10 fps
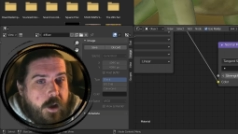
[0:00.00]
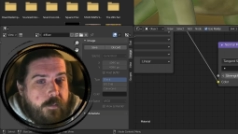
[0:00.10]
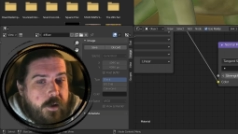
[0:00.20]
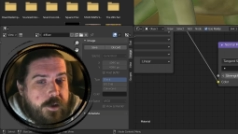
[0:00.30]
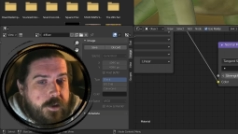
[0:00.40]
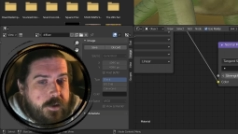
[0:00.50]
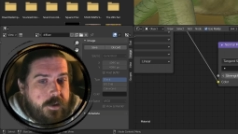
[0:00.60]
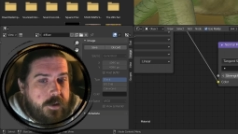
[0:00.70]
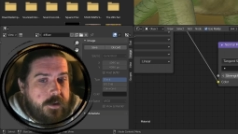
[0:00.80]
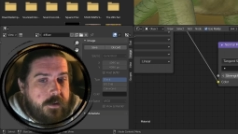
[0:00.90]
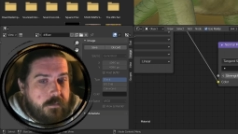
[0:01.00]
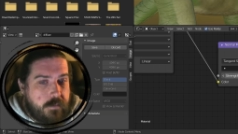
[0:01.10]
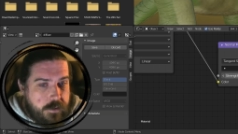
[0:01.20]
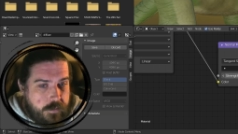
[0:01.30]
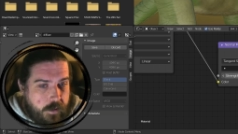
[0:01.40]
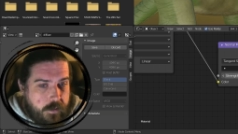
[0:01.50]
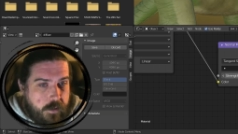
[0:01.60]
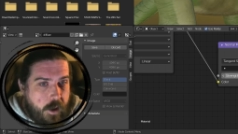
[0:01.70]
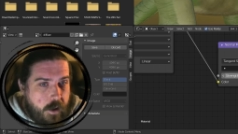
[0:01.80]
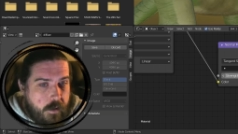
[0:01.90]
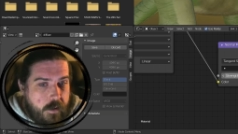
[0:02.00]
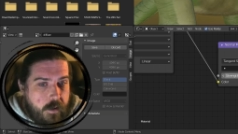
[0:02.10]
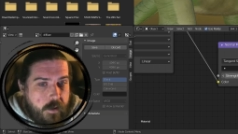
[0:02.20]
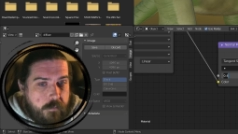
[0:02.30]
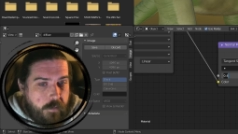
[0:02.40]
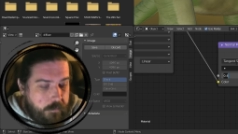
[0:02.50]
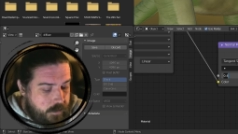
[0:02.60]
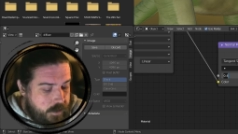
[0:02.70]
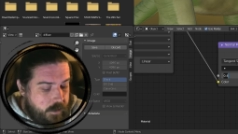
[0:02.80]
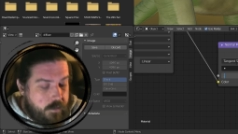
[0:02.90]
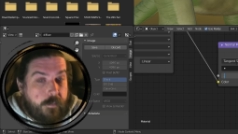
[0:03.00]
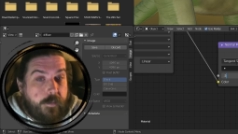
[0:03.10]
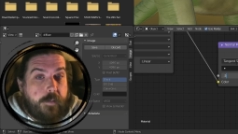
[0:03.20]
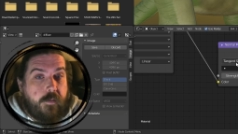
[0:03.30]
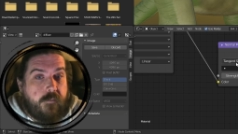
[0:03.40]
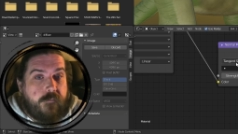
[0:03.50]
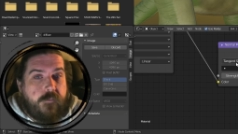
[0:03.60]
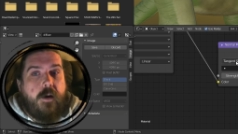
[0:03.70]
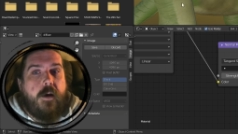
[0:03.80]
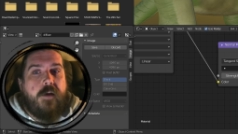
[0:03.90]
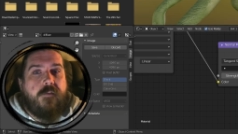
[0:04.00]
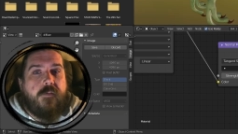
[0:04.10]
adjust this strength here. Maybe set it to about 0.5.